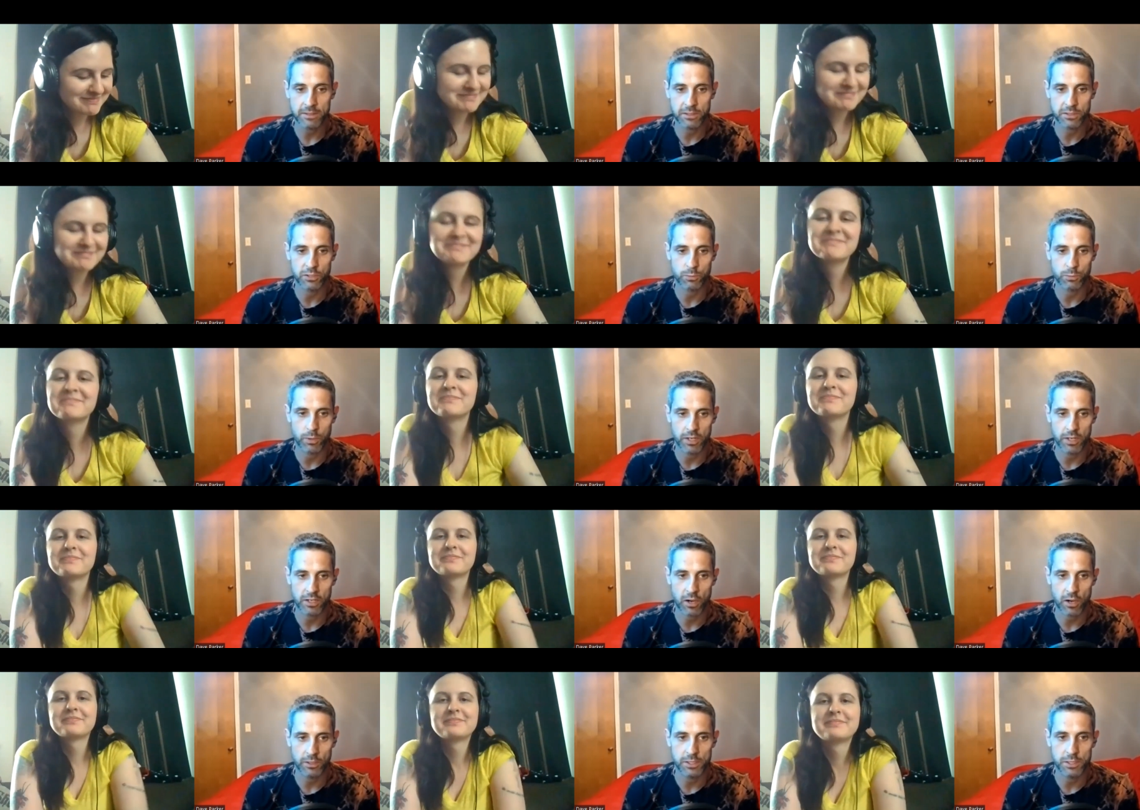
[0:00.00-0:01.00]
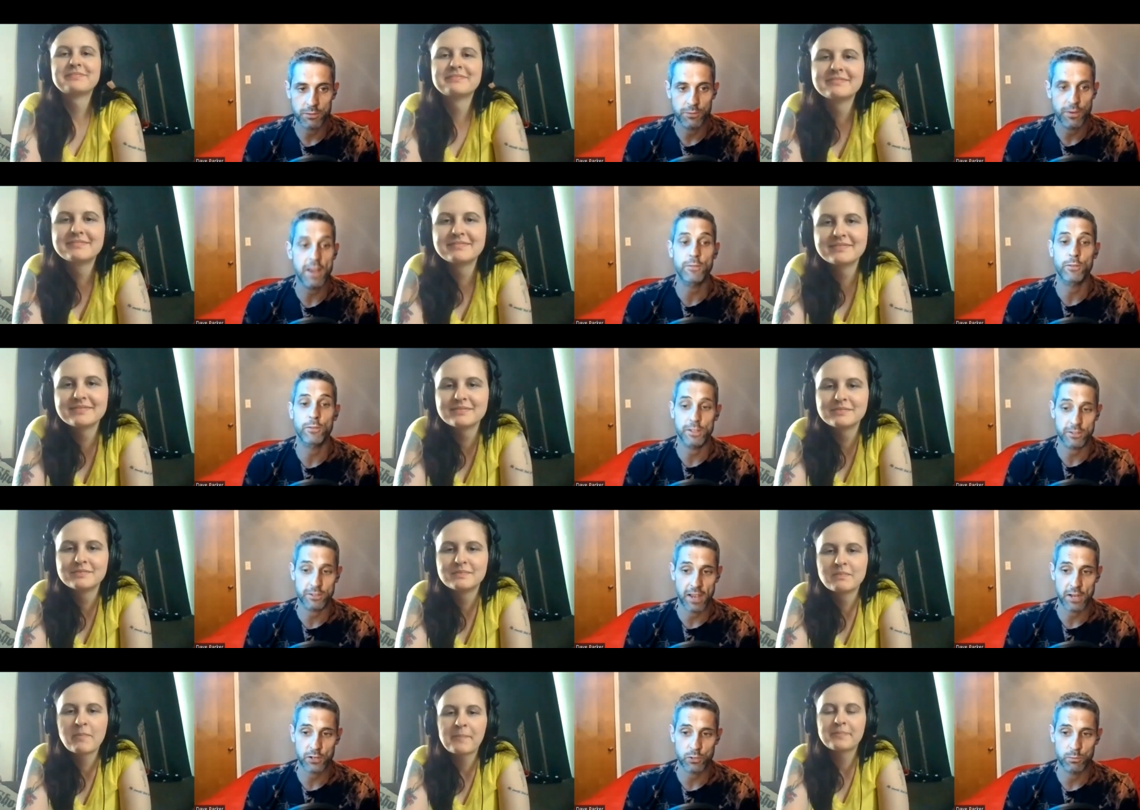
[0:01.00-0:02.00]
Speaker 1: This is one of Carly's favorite
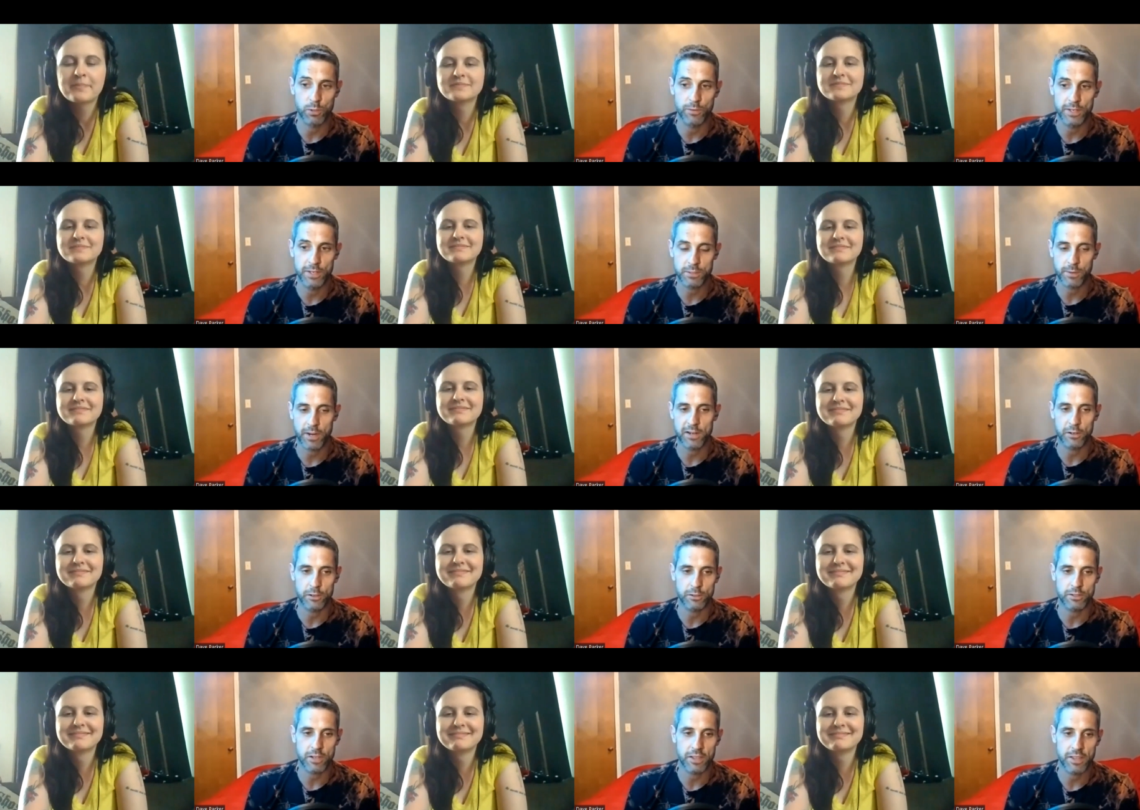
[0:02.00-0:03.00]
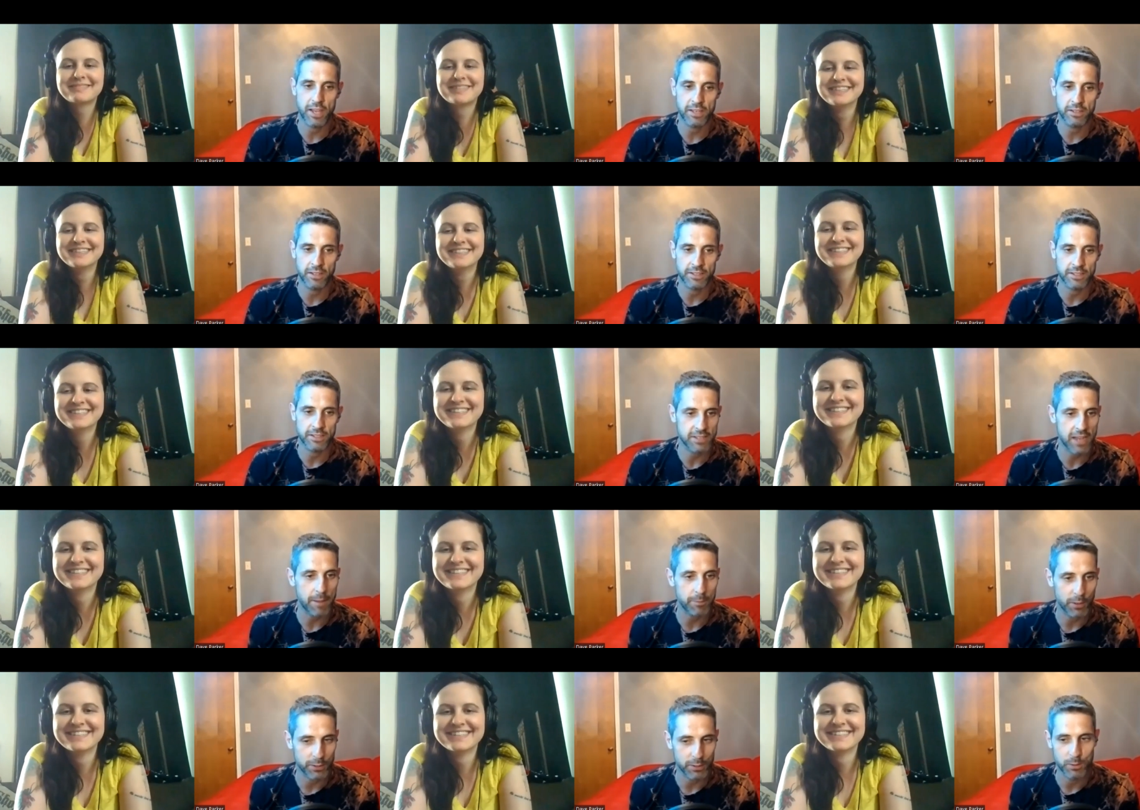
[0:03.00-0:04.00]
slasher movies. And when I heard her say that, like the top
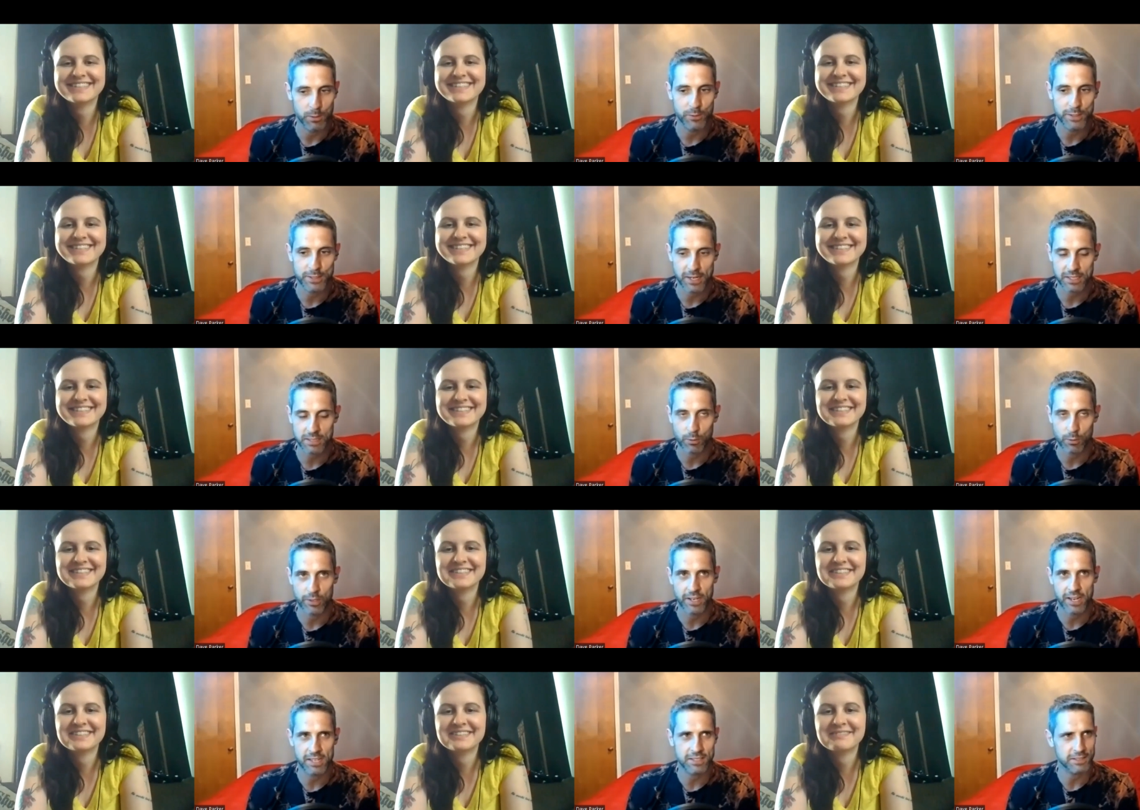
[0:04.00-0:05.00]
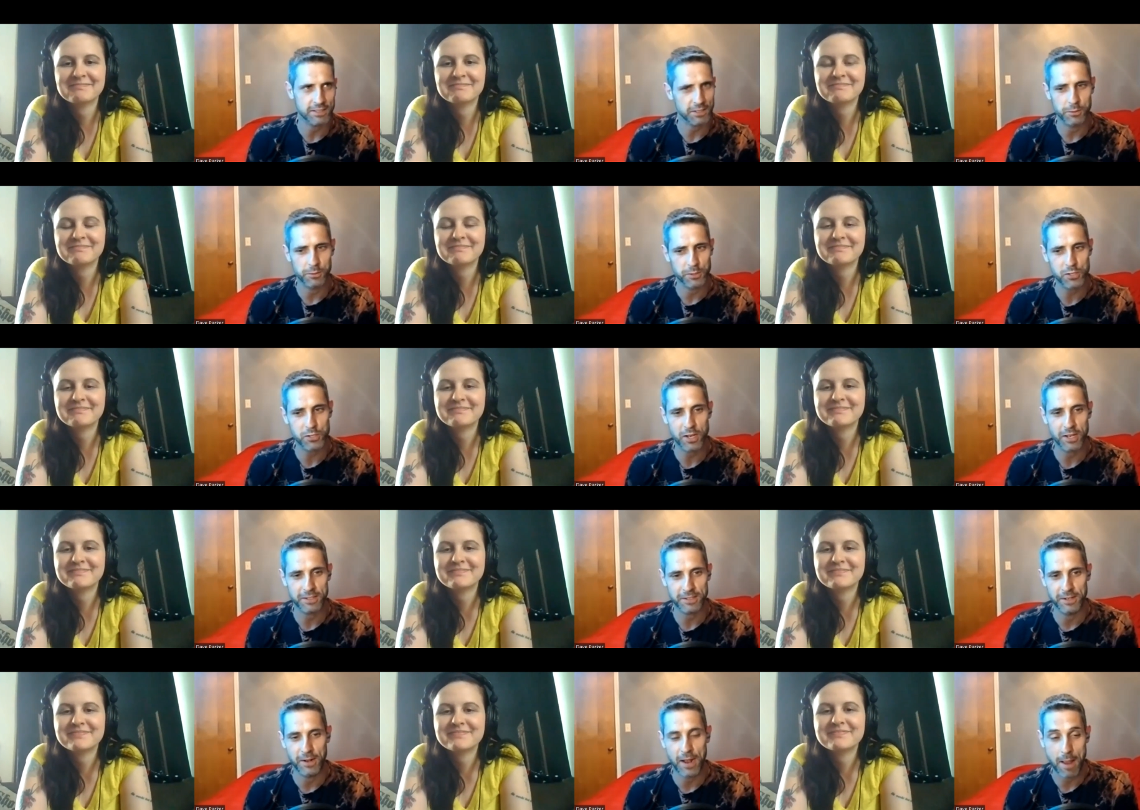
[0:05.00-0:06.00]
100 movies on Exploding Heads, I was like, holy shit.
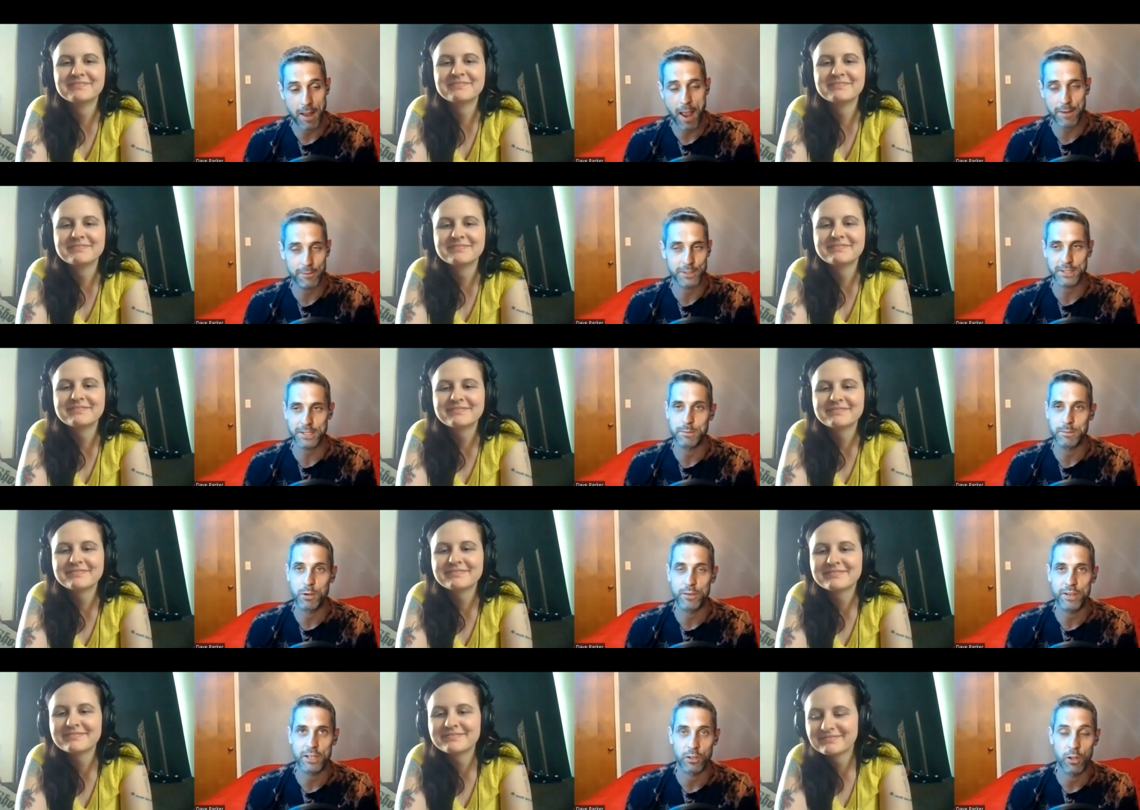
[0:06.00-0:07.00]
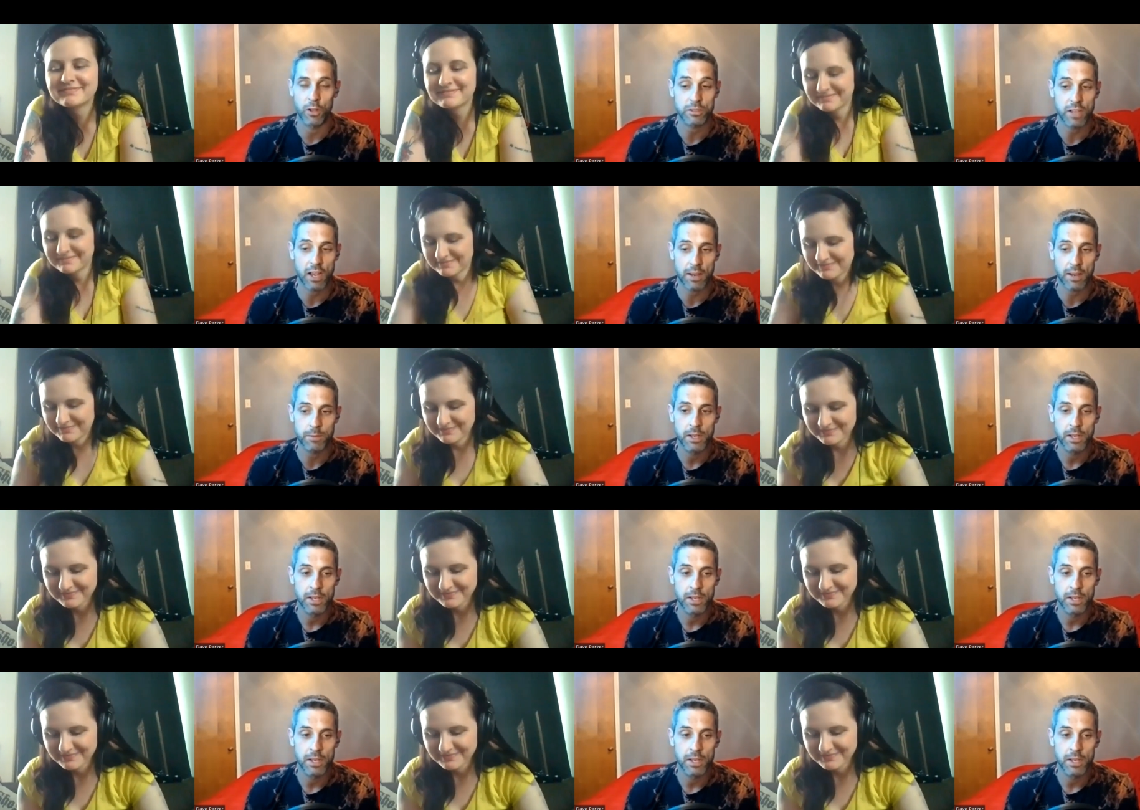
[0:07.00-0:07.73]
You know, I, I haven't seen the movie in a long time.